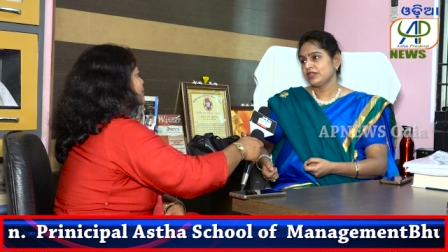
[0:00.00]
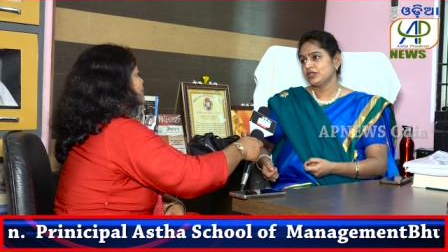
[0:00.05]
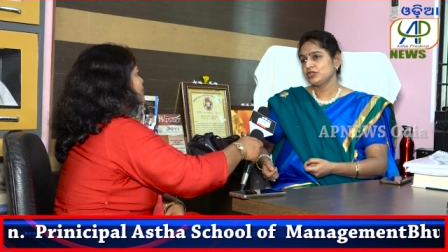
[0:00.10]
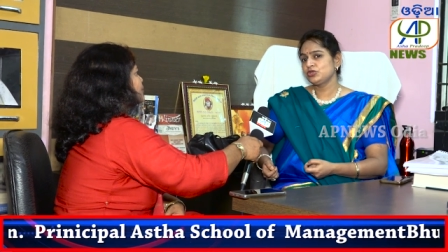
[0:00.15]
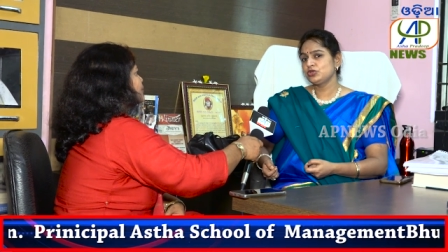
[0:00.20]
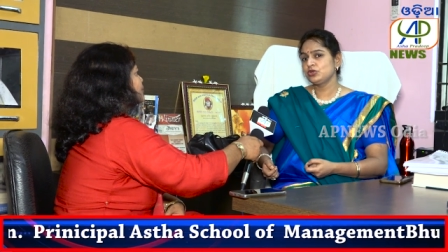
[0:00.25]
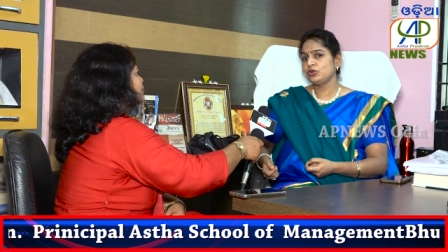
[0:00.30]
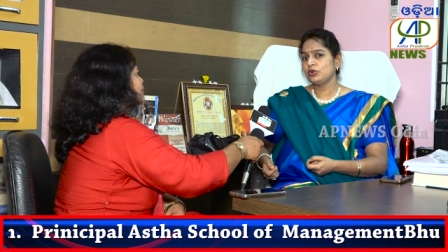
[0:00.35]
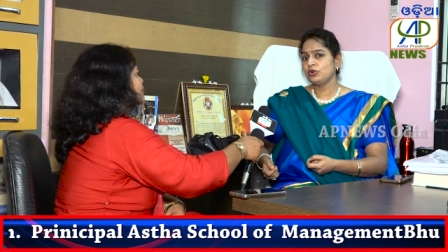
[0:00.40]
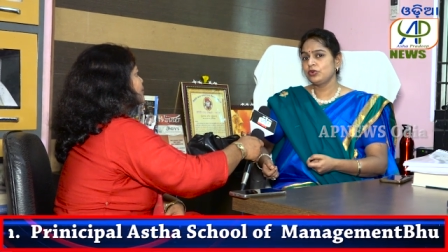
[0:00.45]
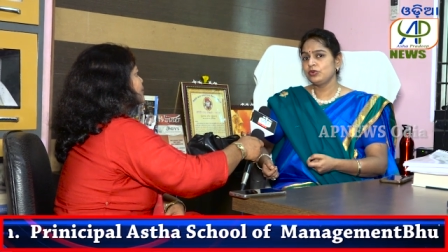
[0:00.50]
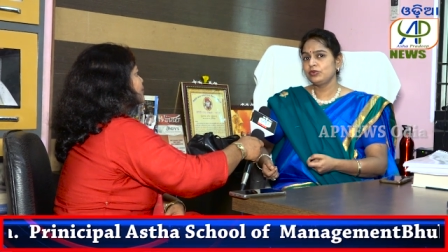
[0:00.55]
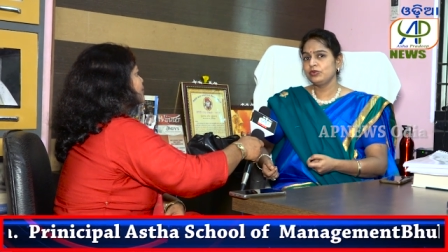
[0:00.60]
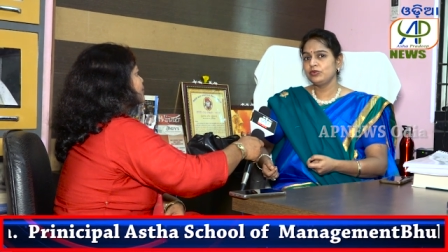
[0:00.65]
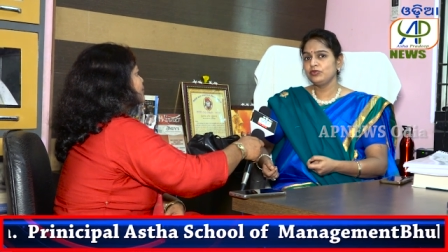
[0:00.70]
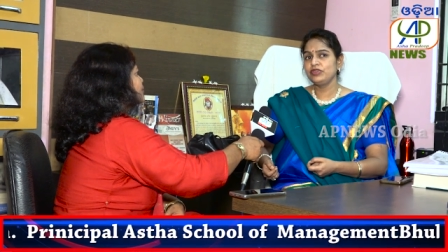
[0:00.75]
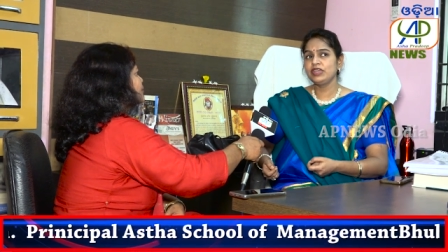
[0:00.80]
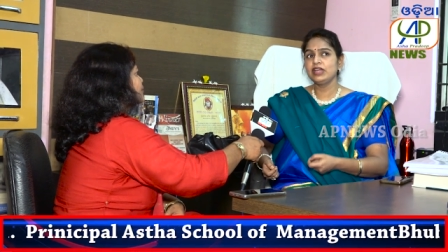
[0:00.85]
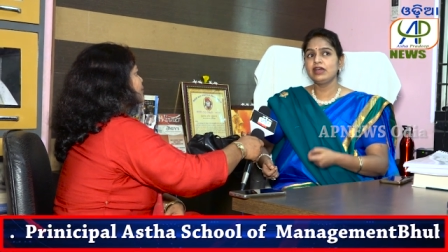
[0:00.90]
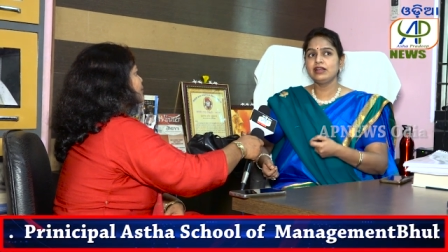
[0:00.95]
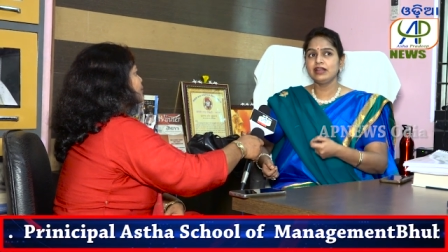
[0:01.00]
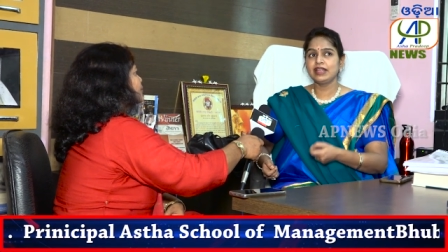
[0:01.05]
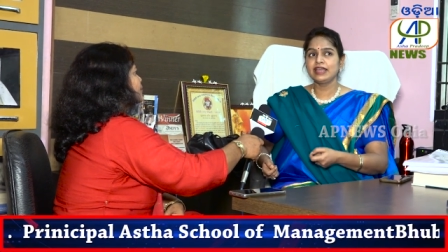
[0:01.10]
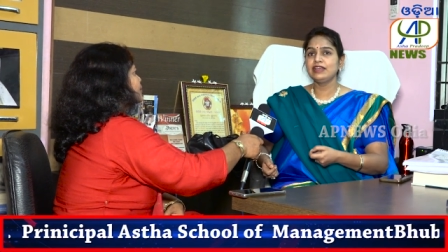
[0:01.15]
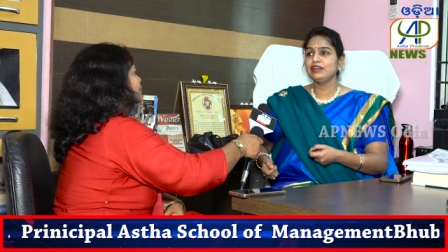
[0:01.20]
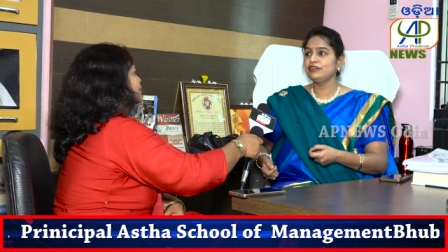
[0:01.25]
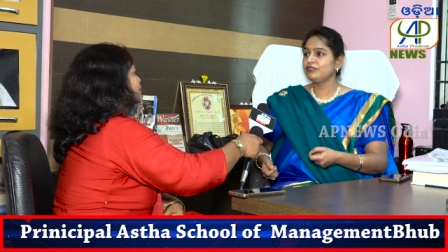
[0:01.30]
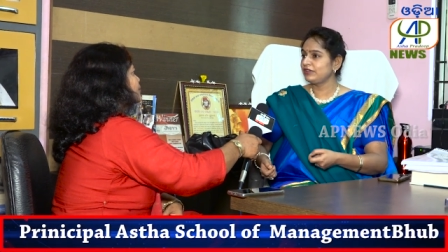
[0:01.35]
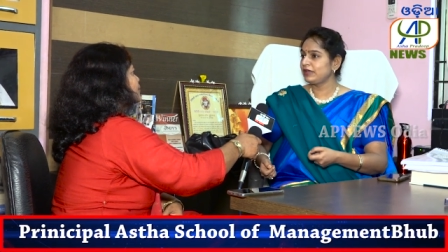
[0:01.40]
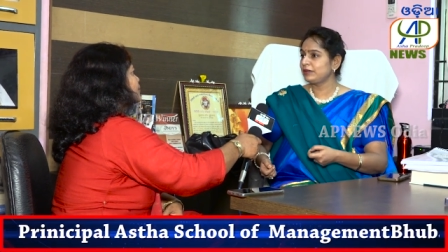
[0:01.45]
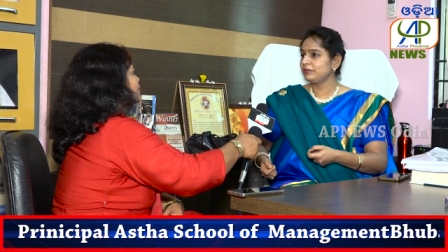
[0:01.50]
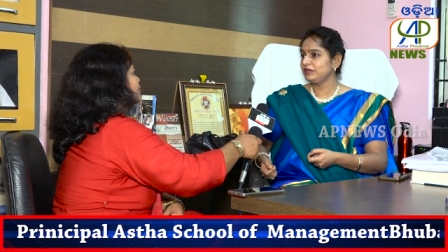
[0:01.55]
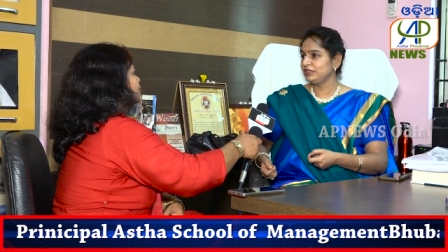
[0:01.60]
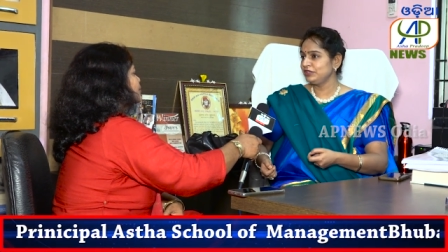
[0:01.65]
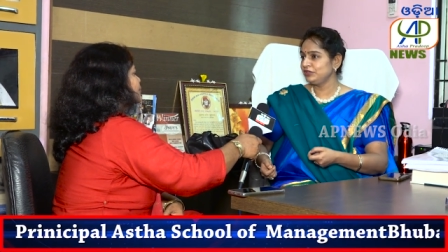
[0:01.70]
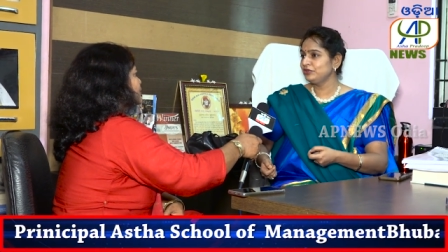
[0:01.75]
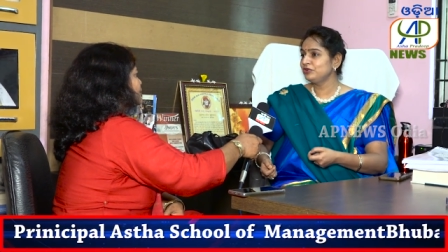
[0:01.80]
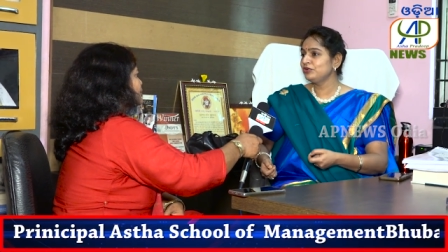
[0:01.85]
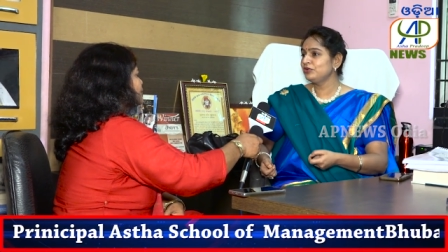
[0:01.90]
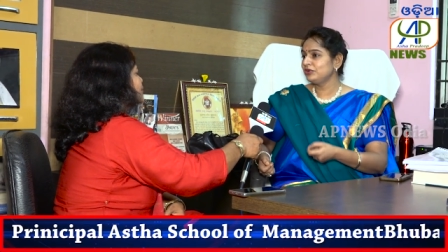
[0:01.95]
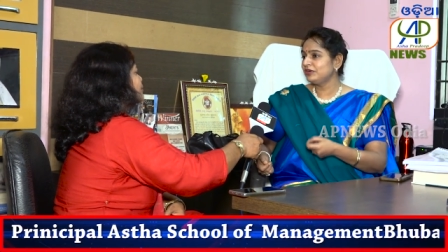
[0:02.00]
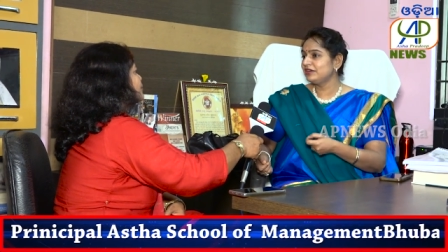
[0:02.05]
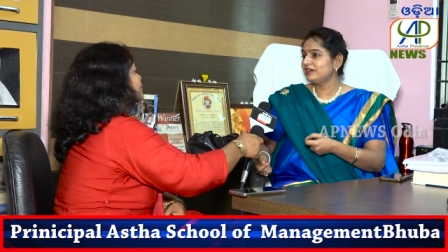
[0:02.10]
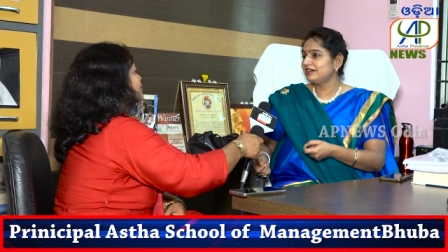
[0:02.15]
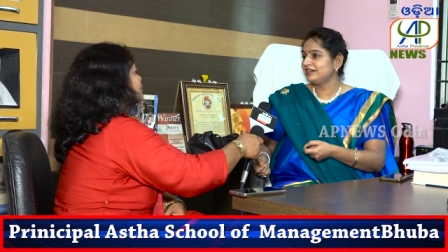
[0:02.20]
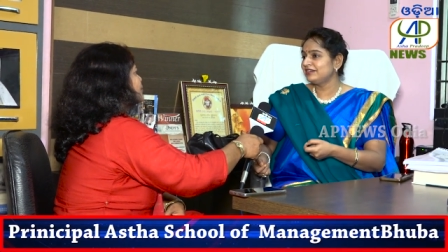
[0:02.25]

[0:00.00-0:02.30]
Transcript: So we are like a family, you know.